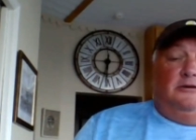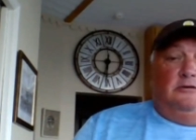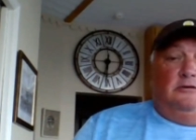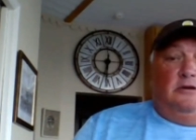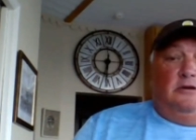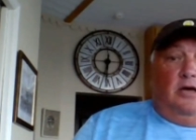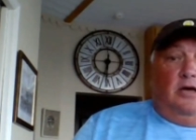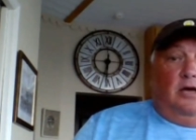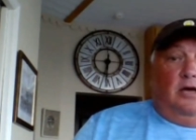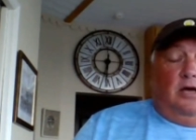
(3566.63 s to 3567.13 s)

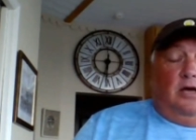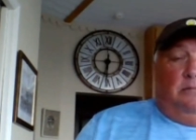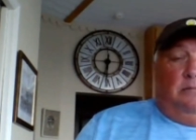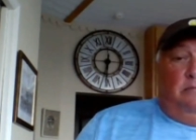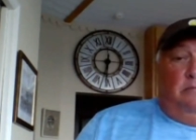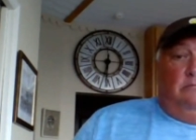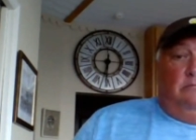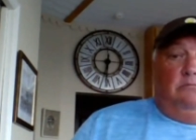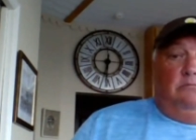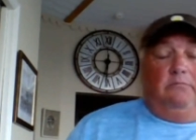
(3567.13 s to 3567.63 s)

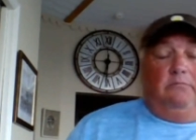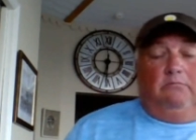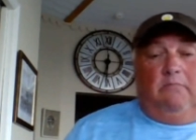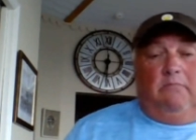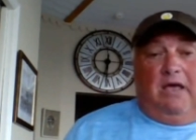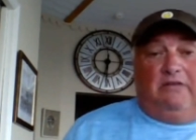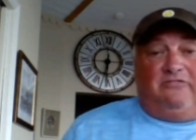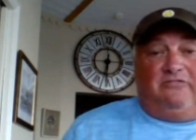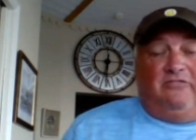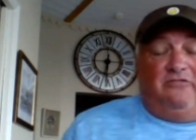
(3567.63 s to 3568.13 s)
um,
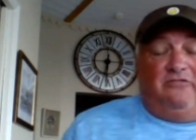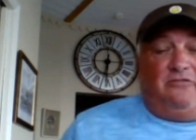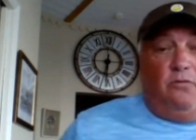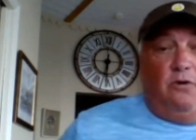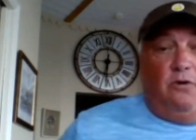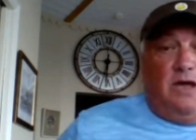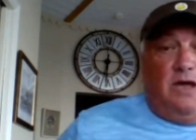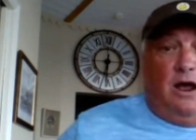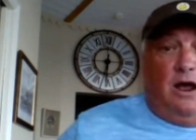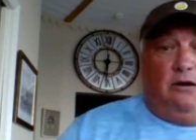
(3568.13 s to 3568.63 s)
Madison
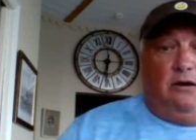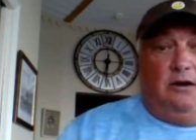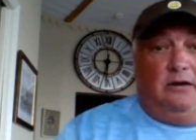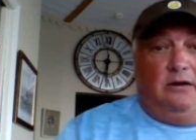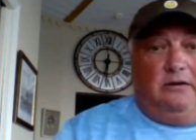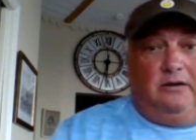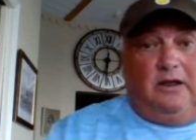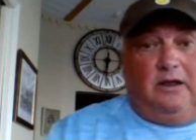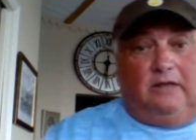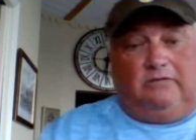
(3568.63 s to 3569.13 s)
Square
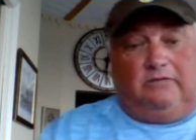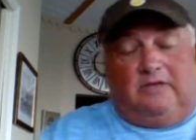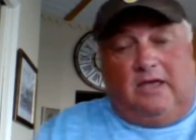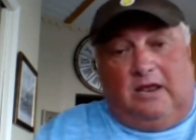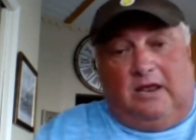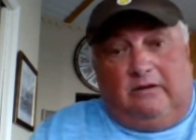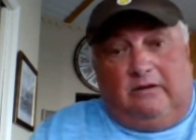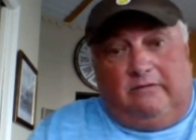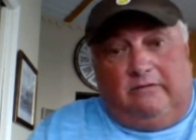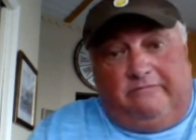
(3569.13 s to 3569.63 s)
Garden at the
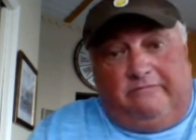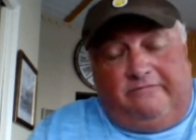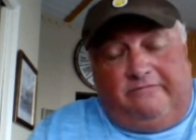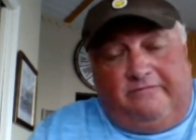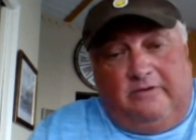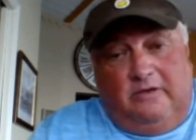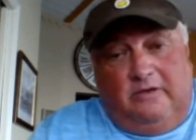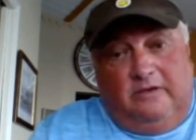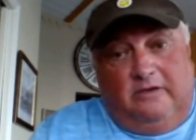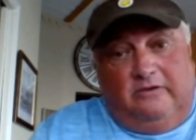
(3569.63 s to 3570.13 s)
end of
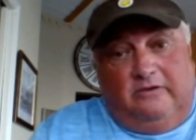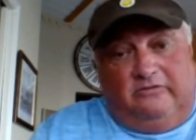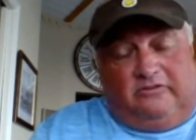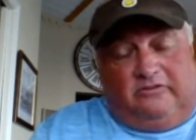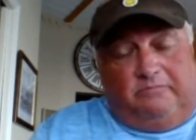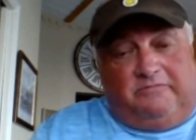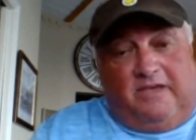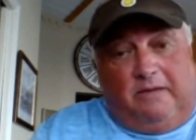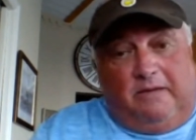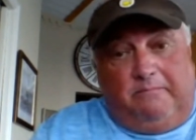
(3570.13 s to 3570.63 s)

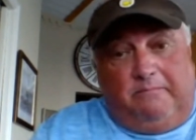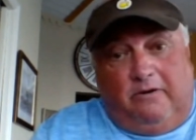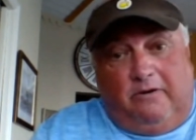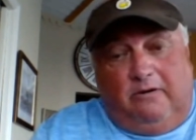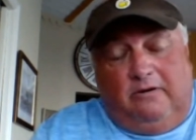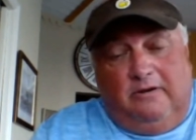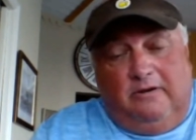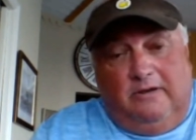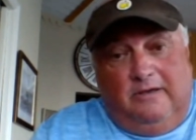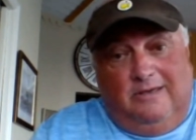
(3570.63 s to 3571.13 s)

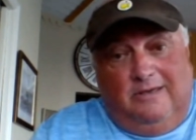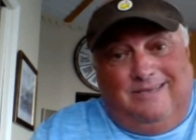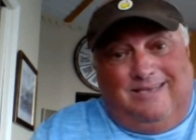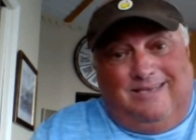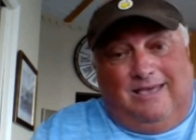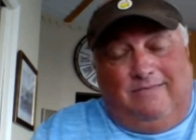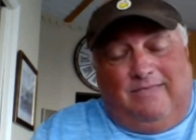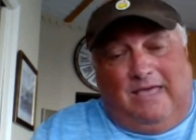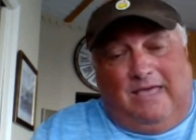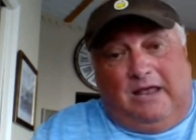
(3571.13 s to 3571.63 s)
September,
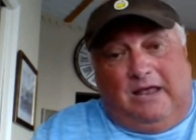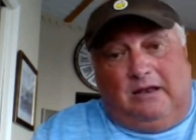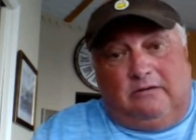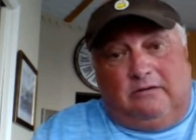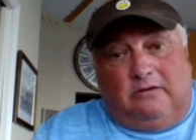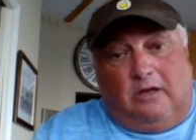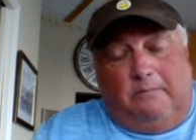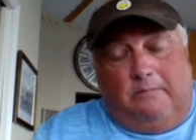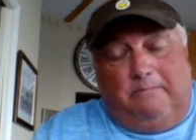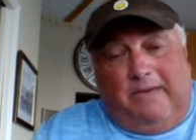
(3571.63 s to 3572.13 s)
and
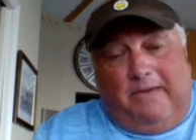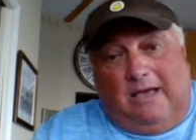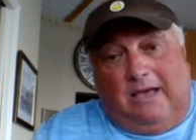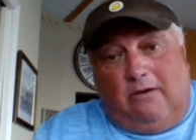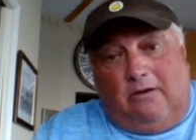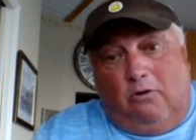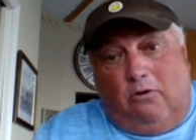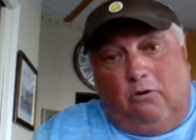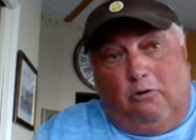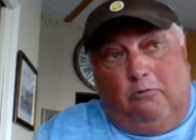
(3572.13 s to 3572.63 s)
then come
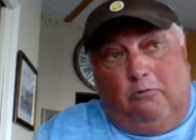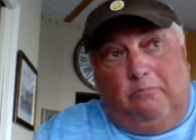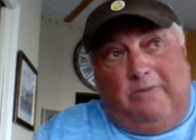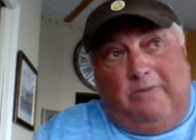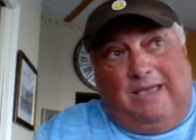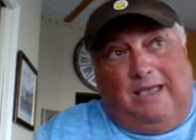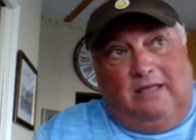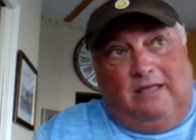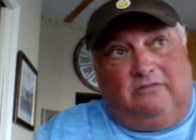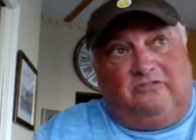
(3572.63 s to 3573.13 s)
back
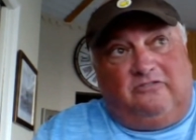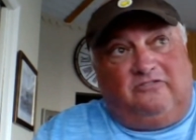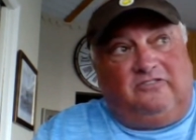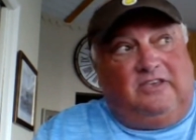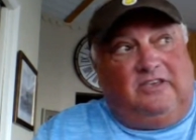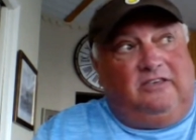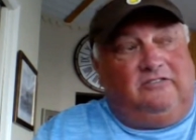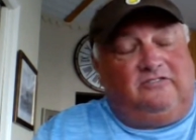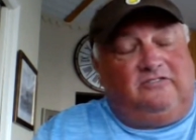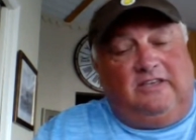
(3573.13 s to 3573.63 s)
home and
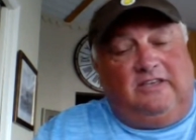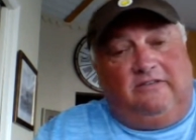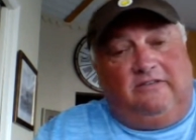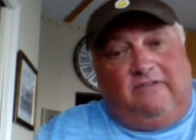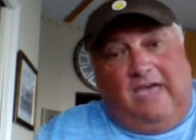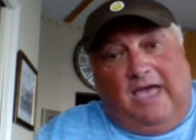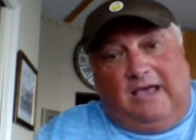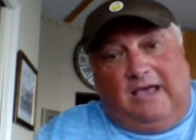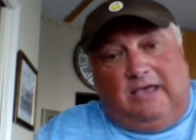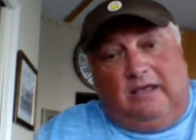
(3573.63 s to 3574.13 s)
see
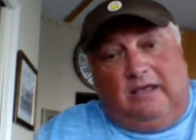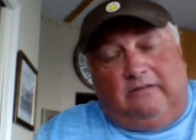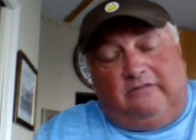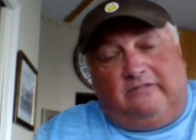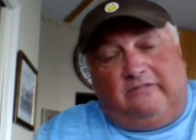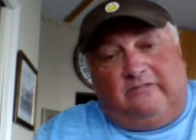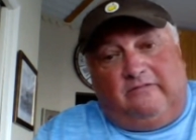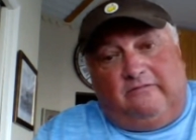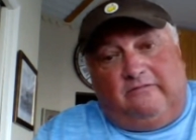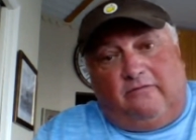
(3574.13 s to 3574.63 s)
Steve
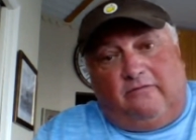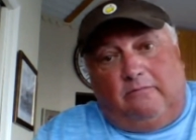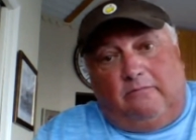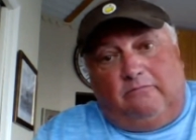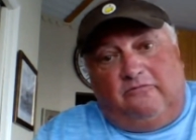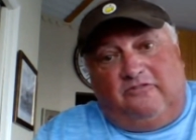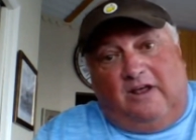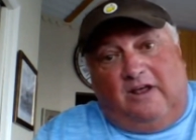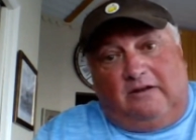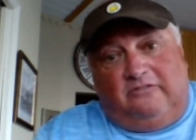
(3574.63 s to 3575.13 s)
Hackett
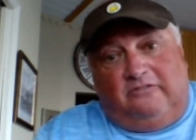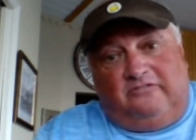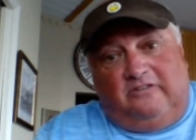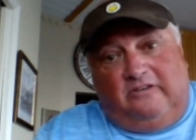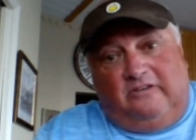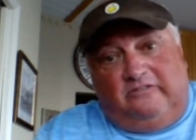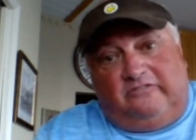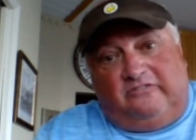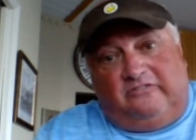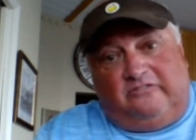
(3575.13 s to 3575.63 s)
from
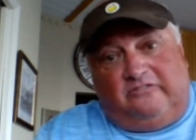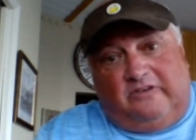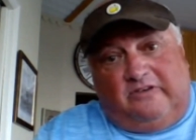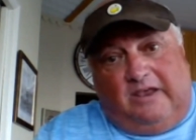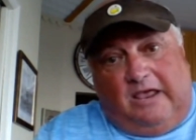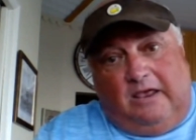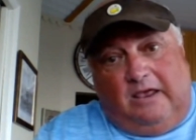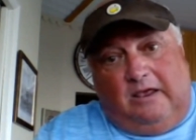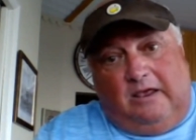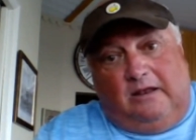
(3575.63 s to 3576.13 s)
Genesis
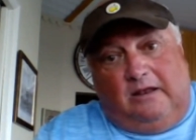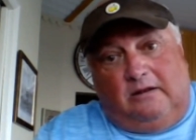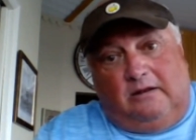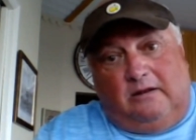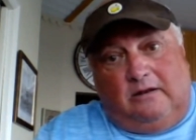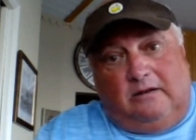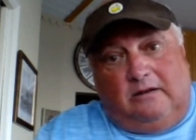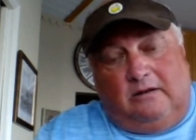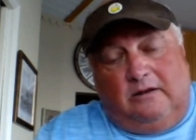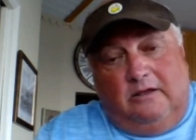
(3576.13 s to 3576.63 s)

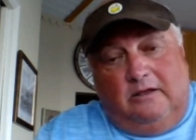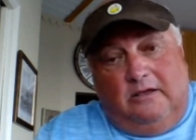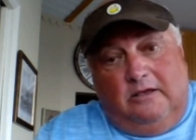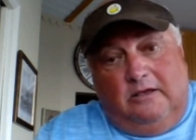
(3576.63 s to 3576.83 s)
in nice.